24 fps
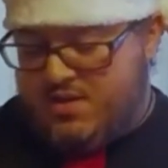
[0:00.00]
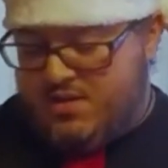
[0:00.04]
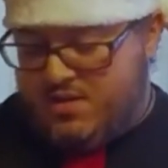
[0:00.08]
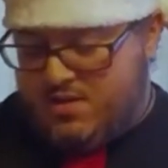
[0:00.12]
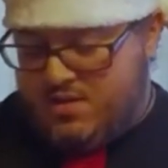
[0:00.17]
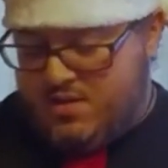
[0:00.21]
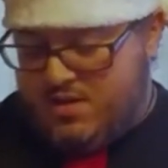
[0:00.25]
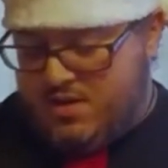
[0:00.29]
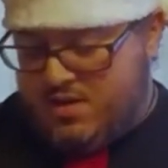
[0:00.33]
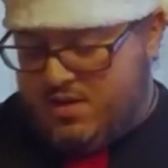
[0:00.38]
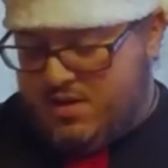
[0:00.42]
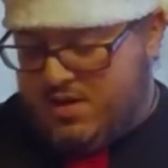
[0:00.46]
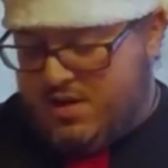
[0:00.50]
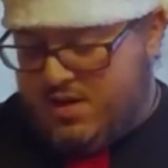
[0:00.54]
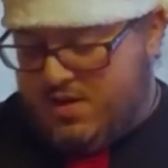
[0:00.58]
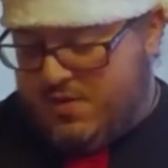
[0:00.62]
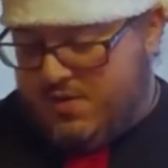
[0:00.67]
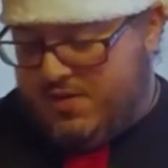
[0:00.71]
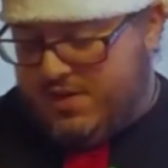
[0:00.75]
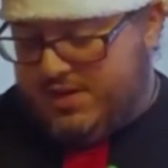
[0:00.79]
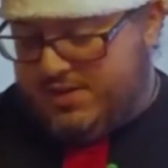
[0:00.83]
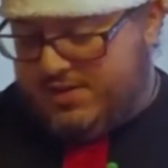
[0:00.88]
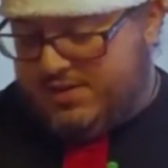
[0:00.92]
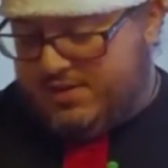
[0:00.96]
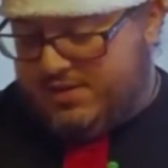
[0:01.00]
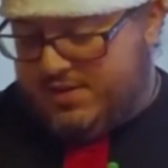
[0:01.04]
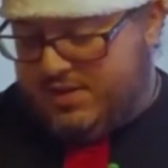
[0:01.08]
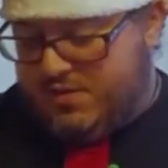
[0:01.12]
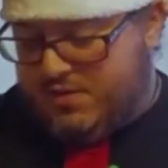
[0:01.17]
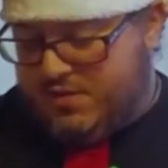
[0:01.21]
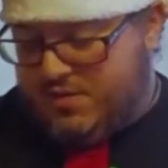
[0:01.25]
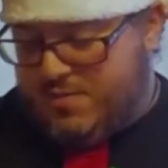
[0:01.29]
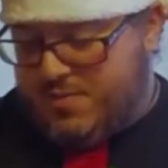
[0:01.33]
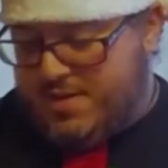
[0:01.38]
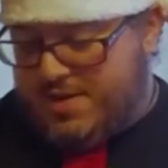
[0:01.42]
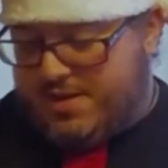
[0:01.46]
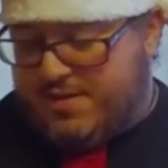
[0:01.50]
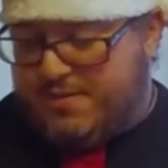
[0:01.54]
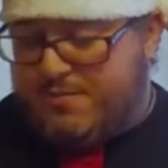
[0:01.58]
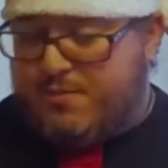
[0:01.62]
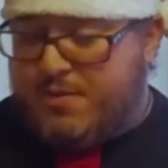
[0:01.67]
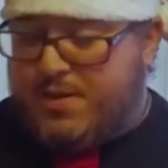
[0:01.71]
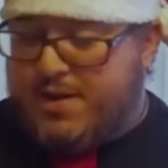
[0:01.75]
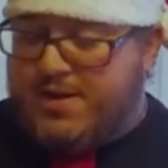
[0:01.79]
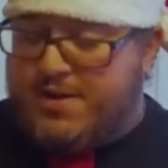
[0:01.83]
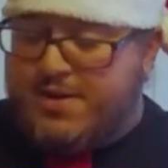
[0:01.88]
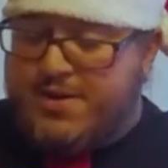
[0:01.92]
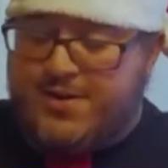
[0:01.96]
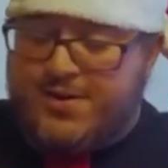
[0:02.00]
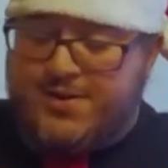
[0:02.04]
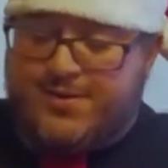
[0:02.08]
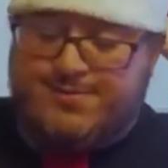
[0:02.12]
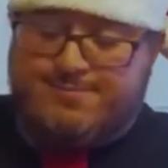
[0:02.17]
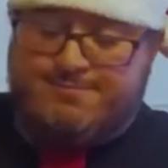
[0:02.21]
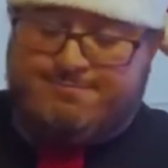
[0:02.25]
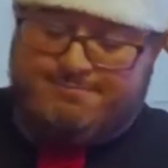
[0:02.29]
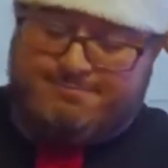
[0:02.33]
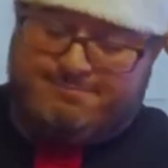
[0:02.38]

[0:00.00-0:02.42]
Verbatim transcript: Mm-hmm. I would like to see a remake of Predator.